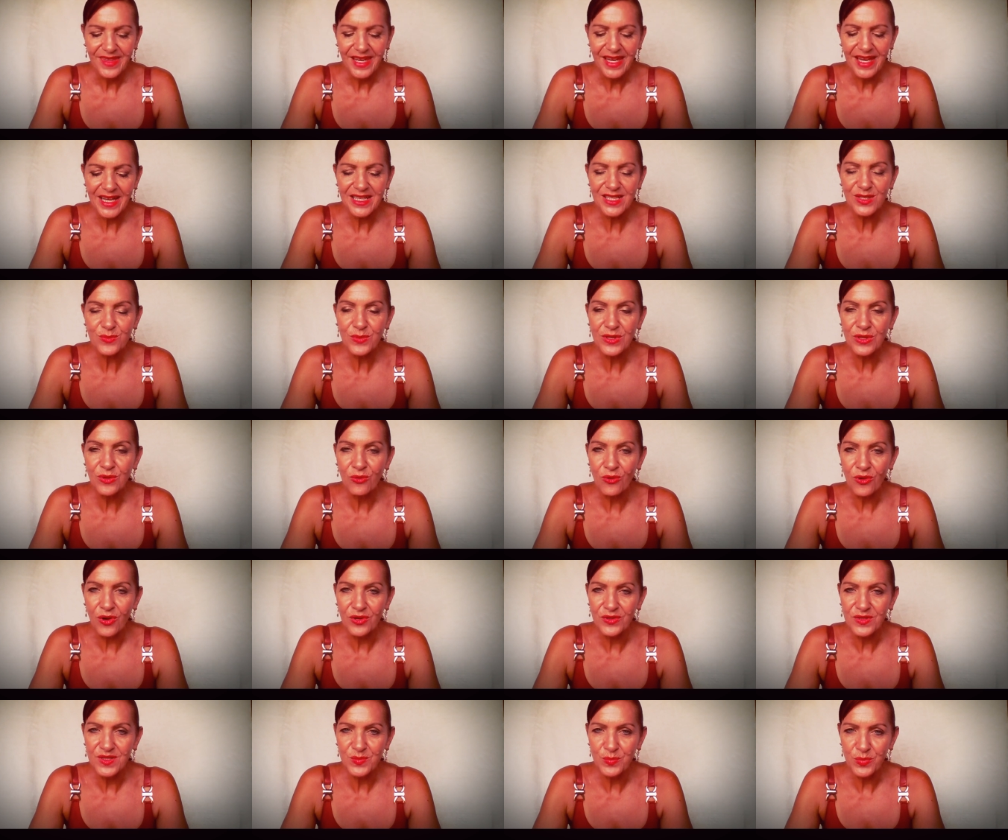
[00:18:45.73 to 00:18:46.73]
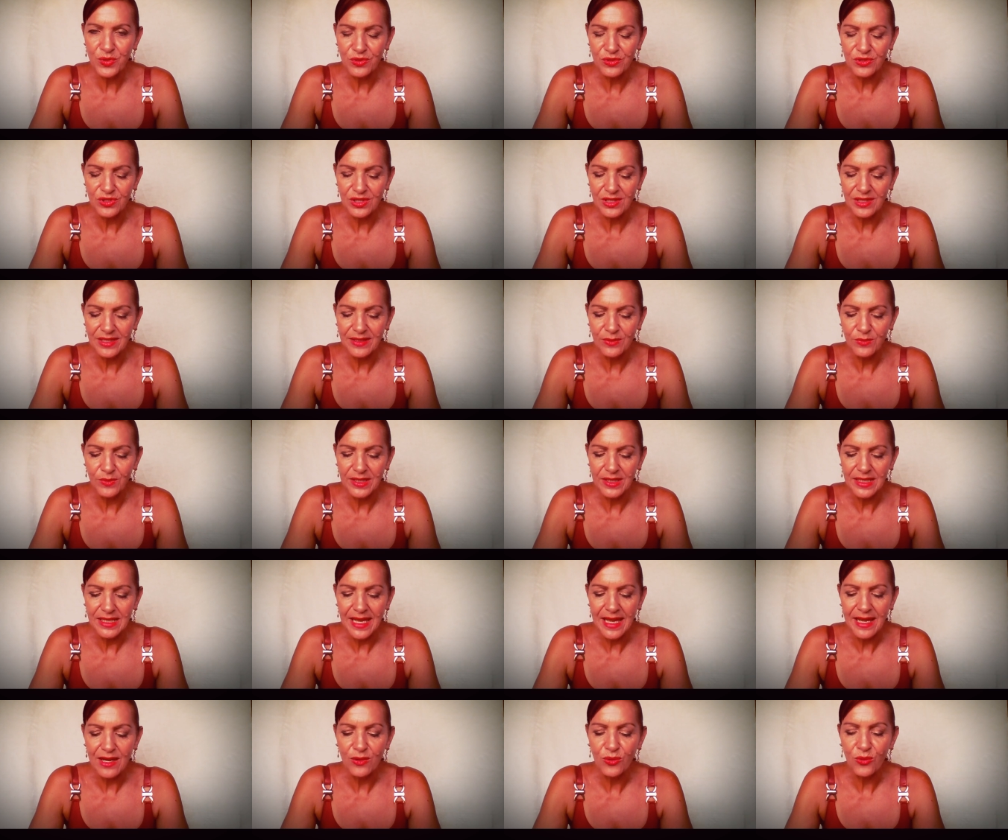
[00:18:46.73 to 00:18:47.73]
As we grow spiritually,
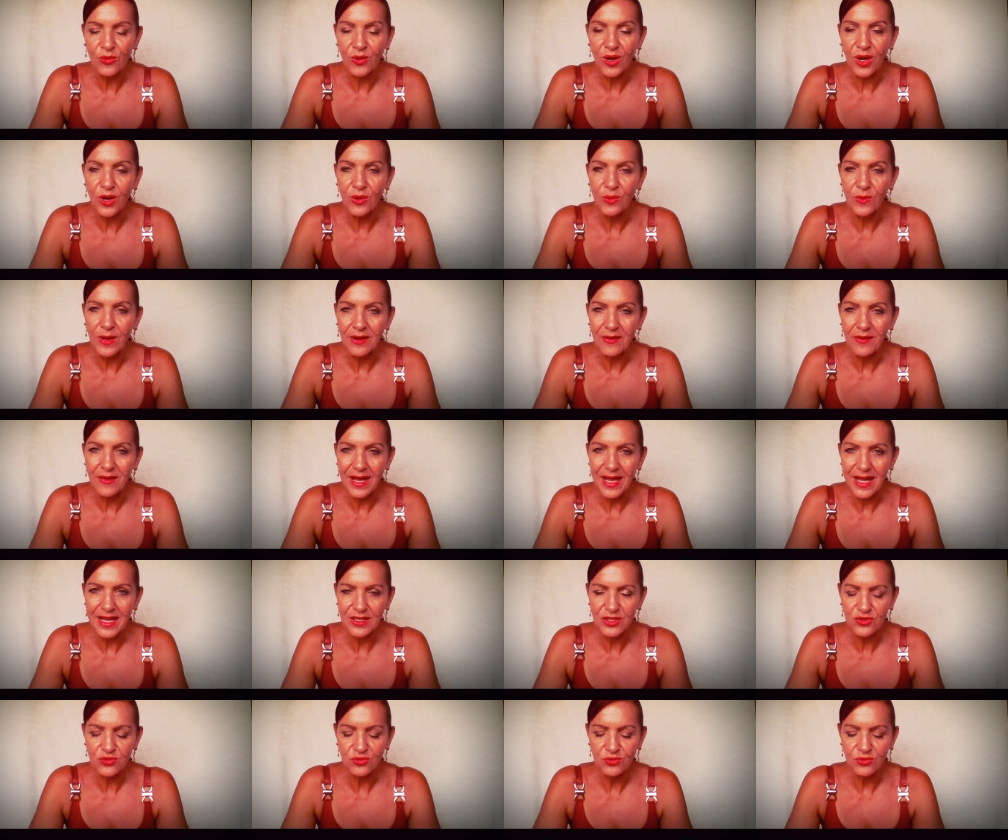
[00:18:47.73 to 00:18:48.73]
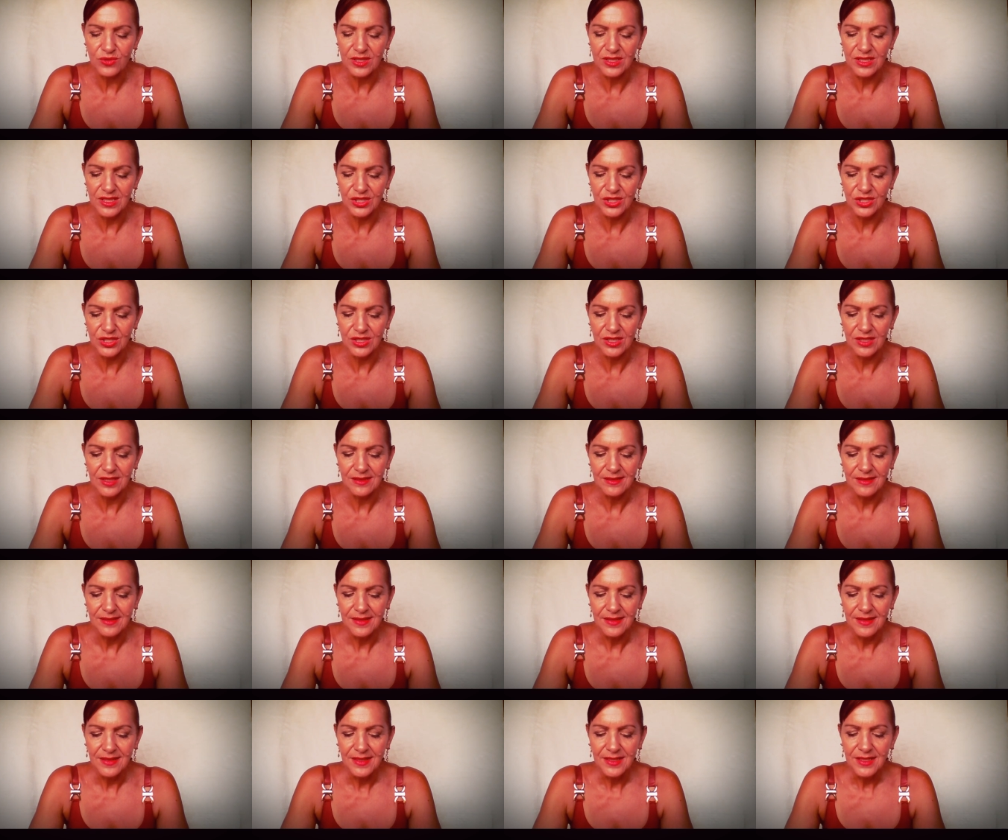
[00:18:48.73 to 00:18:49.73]
we outgrow our astral conditioning,
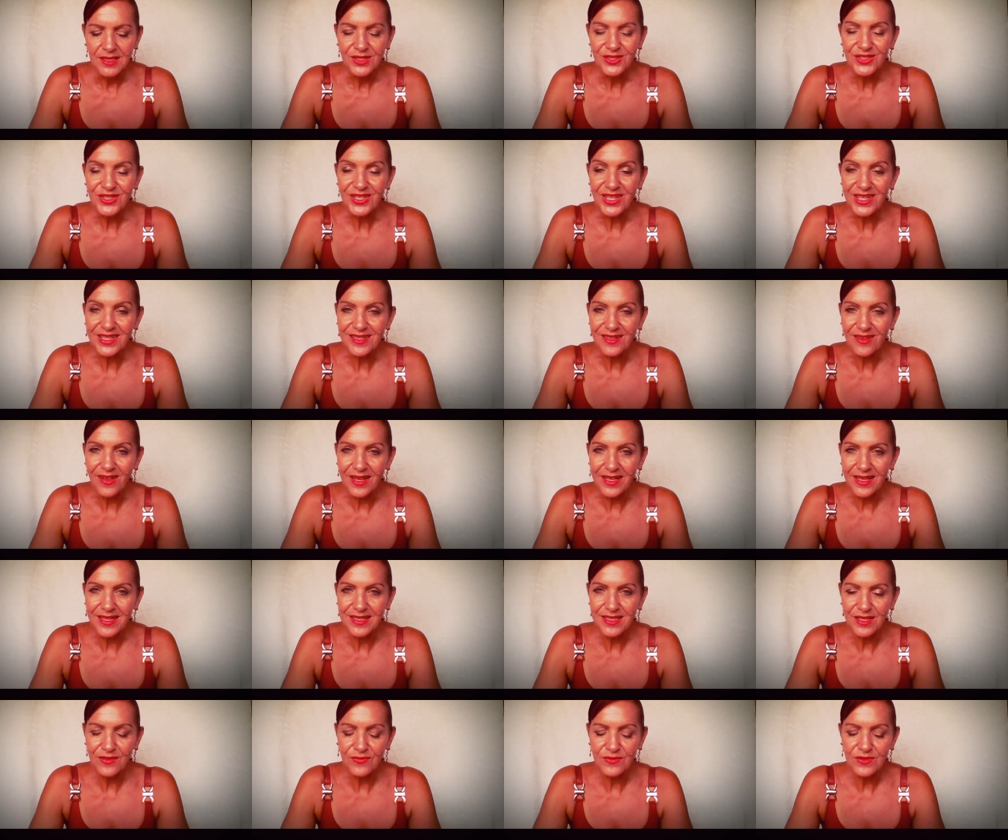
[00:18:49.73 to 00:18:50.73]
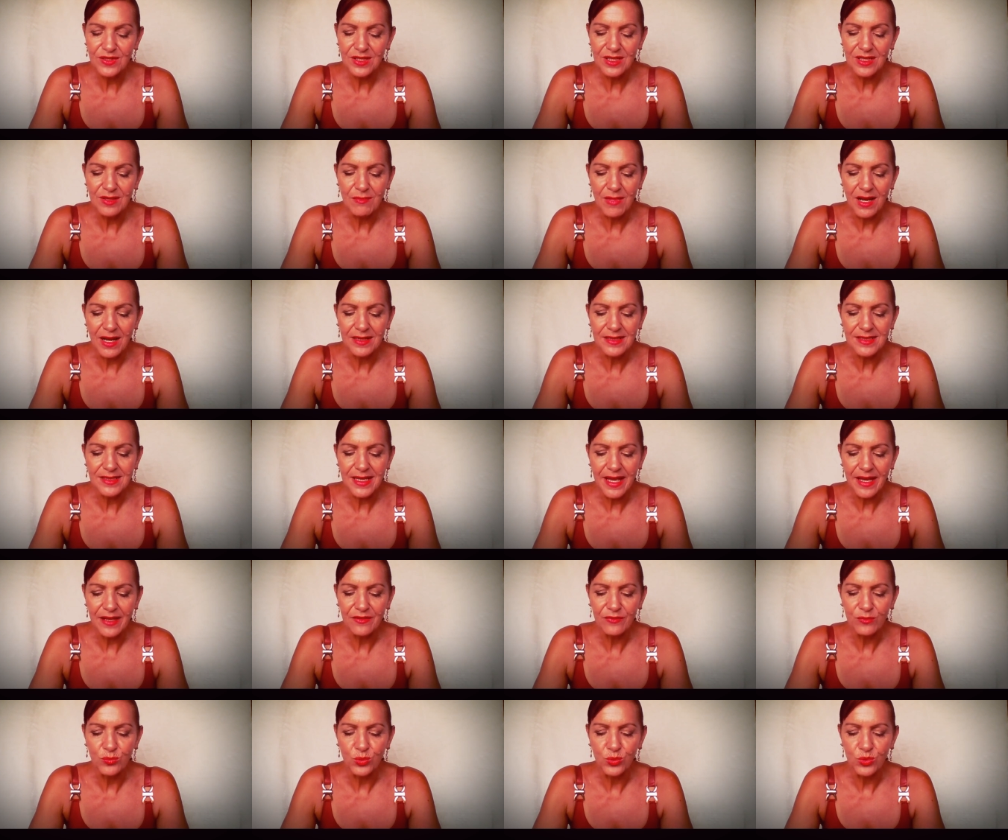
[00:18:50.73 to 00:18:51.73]
just like sifting mud
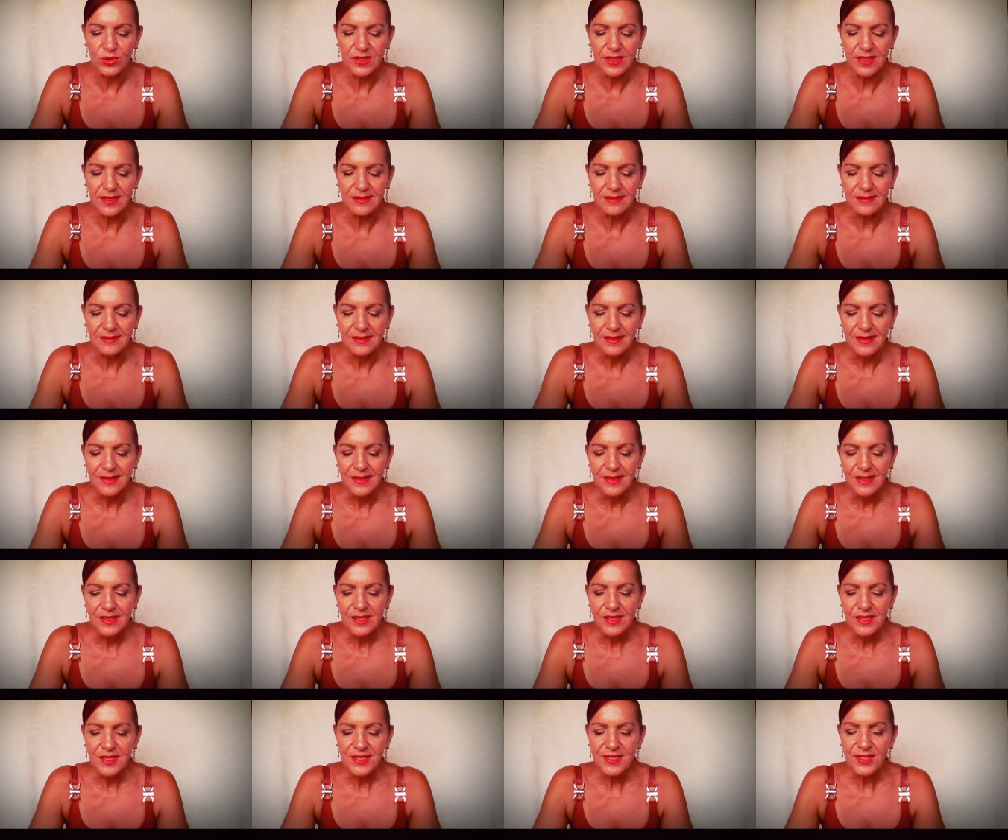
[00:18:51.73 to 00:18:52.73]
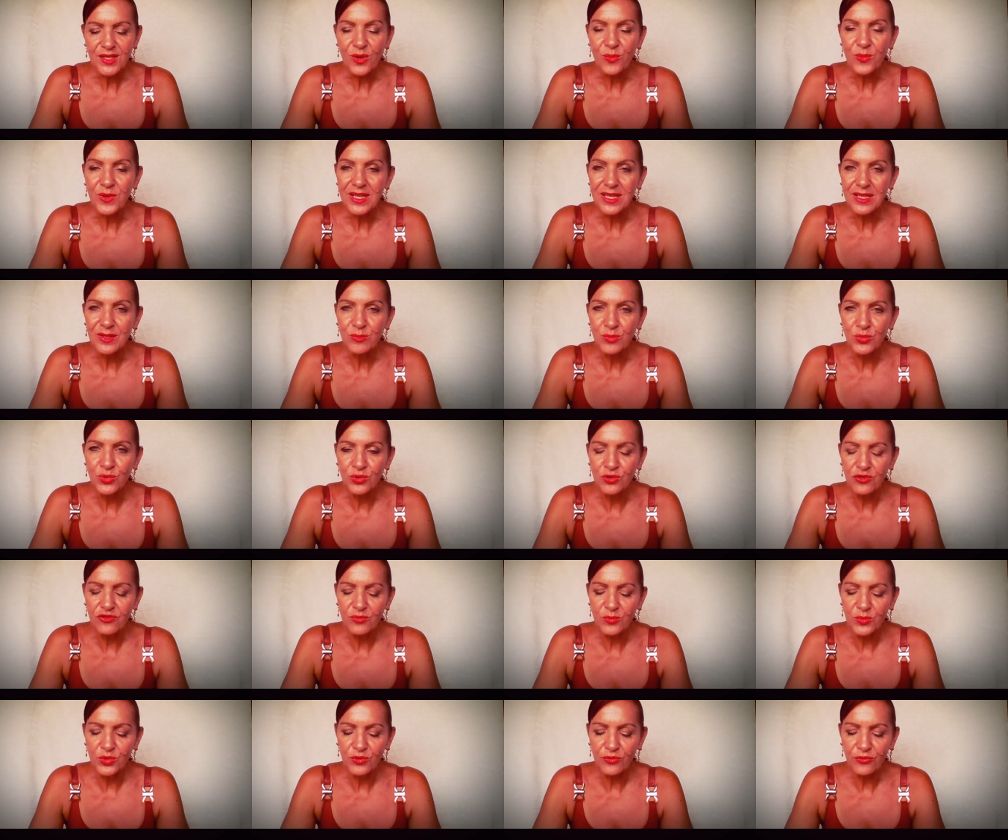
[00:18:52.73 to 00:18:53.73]
out of water, so we can
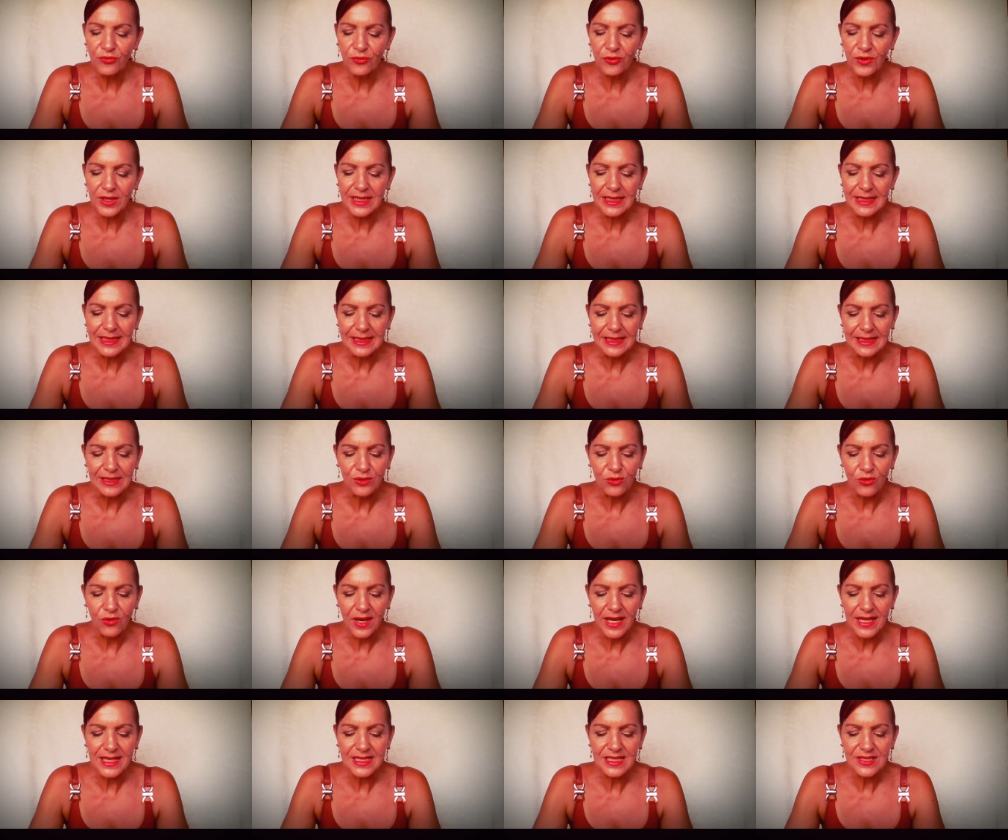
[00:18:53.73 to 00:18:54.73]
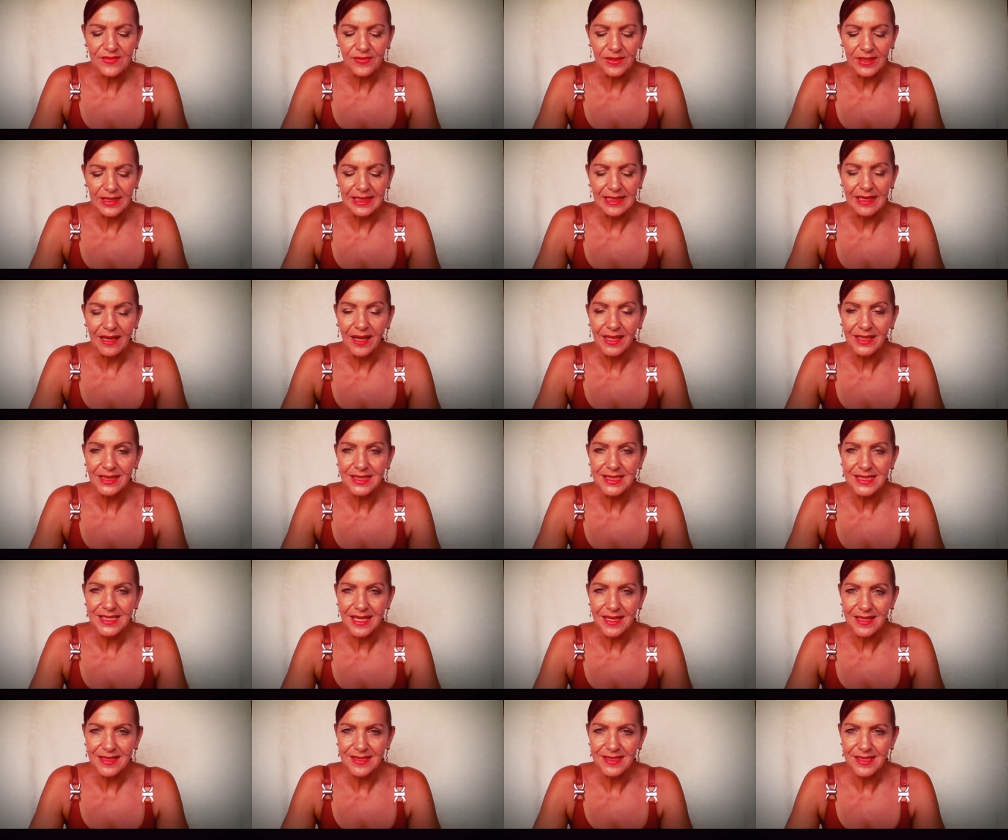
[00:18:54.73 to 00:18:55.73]
move more freely and gracefully like the
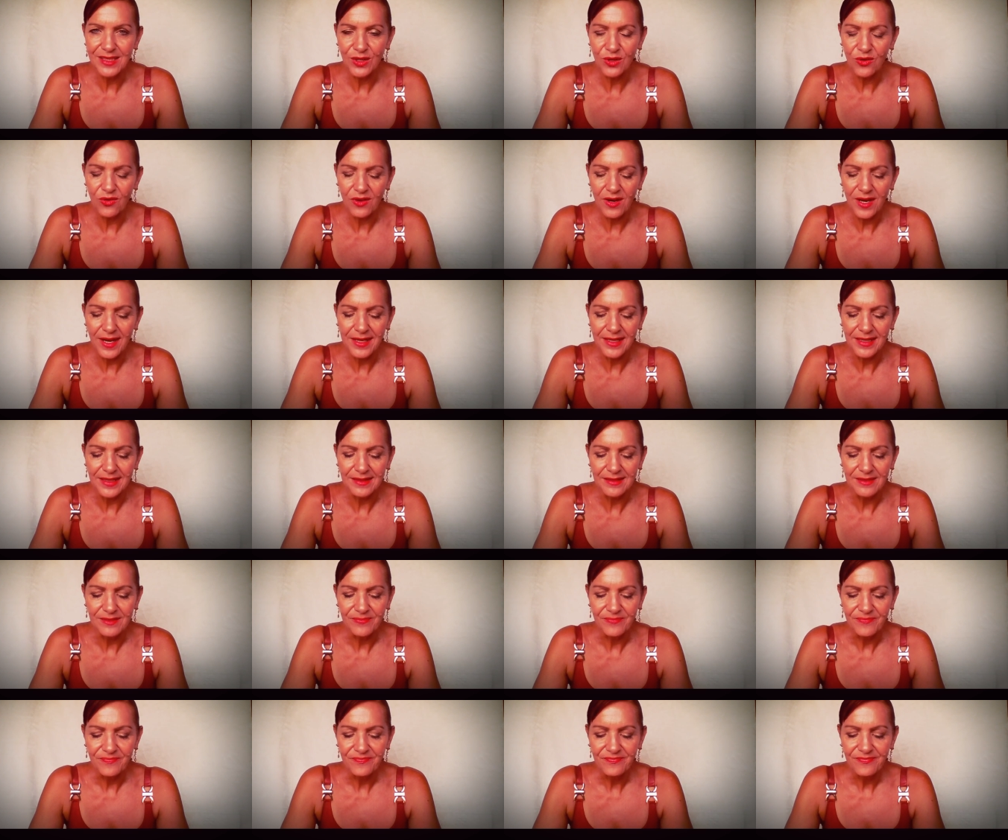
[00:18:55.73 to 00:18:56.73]
dancing crane